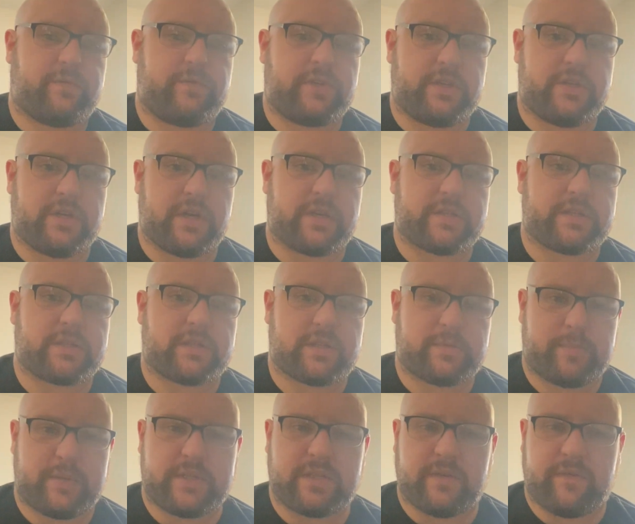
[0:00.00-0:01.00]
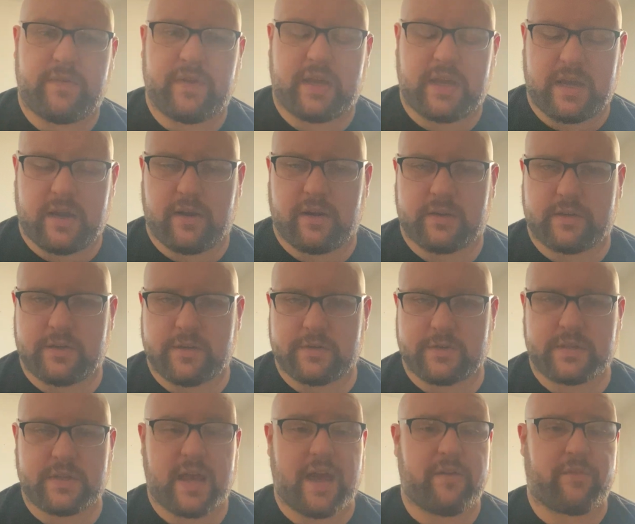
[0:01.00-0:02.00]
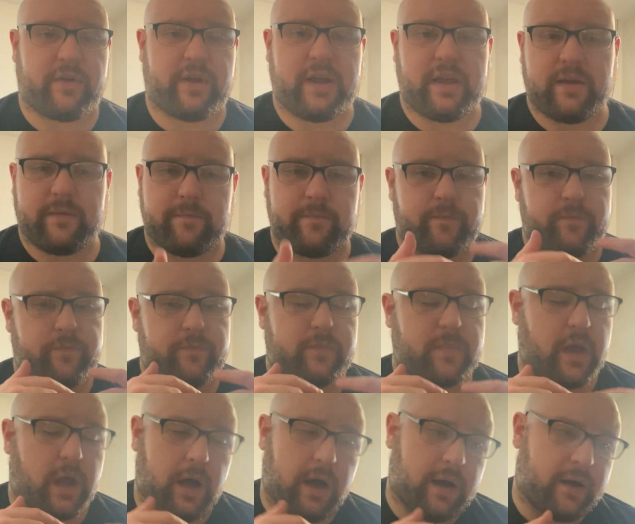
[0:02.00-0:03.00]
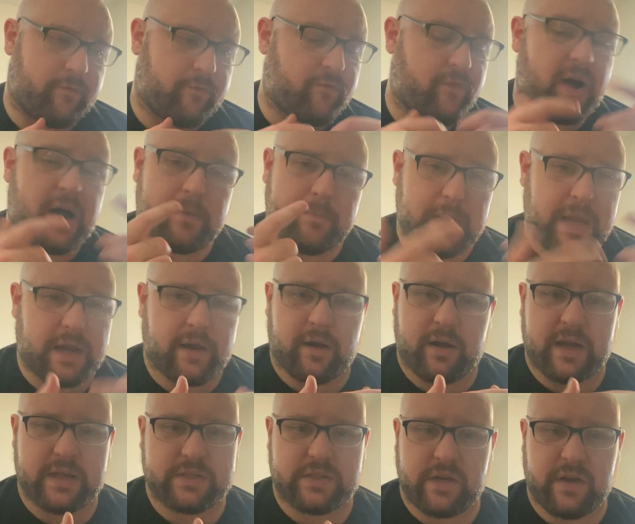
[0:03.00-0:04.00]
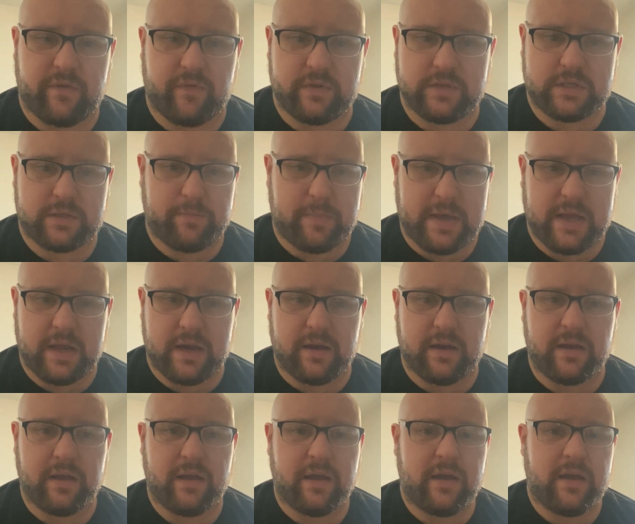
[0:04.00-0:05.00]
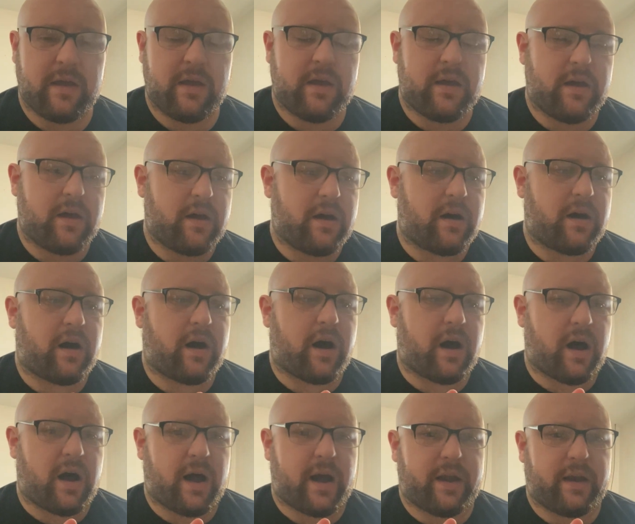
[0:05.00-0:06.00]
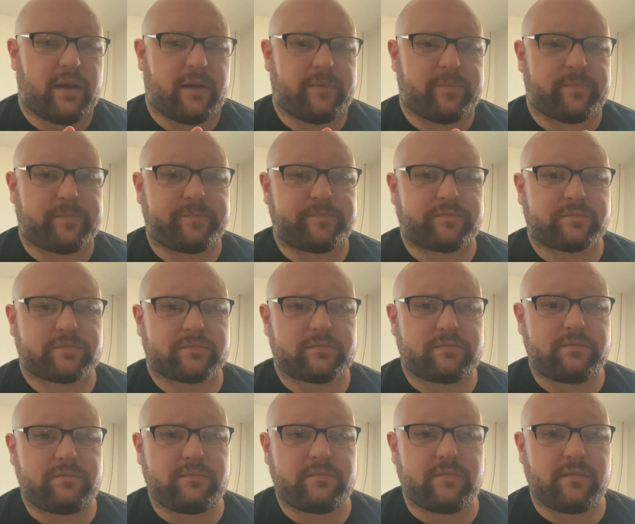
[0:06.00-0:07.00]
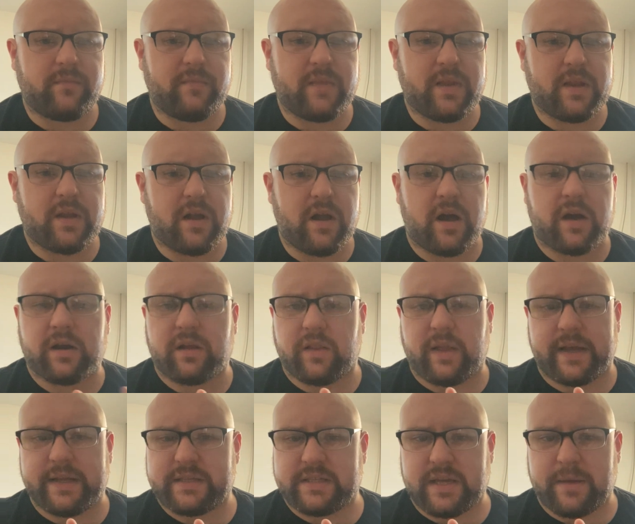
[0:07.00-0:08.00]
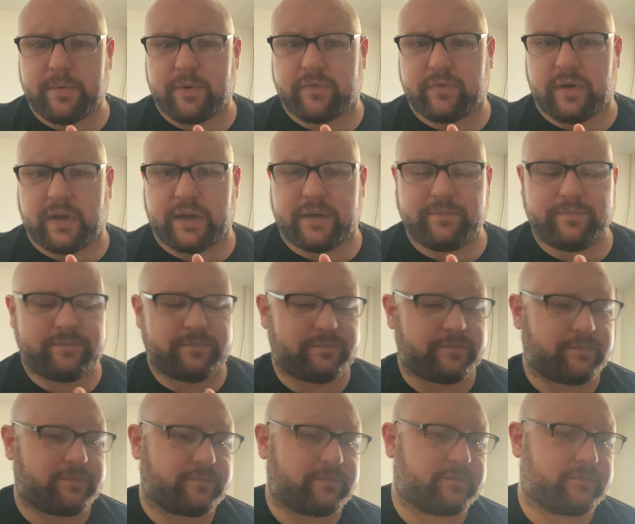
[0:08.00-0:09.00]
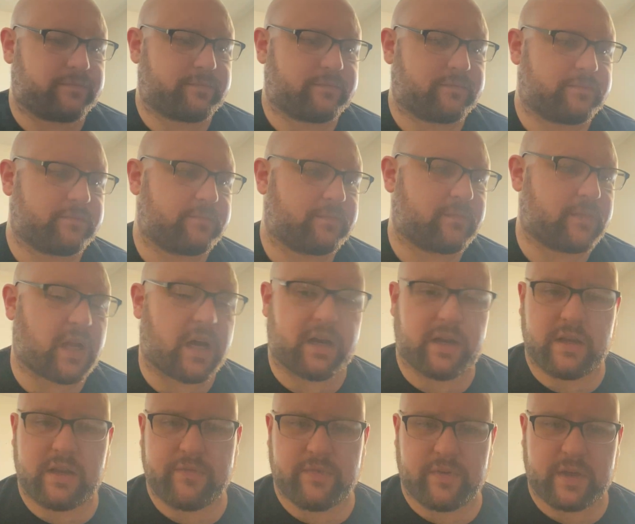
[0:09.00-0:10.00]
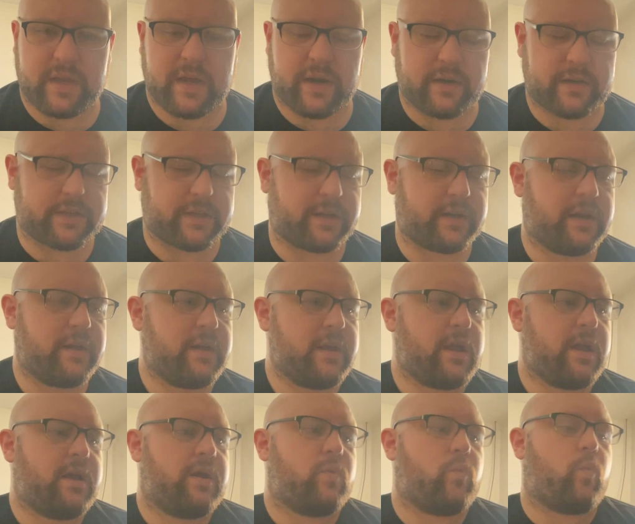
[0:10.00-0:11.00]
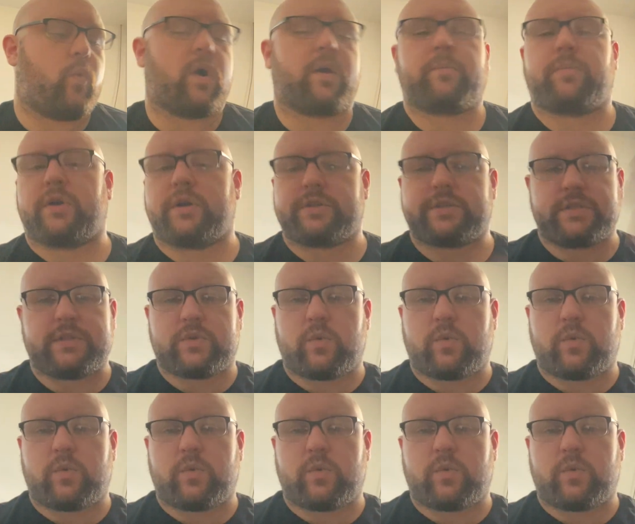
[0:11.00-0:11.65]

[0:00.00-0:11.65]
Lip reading: to just specific characters. Every font maker has a different spin on a lightsaber font. on a different character. One person's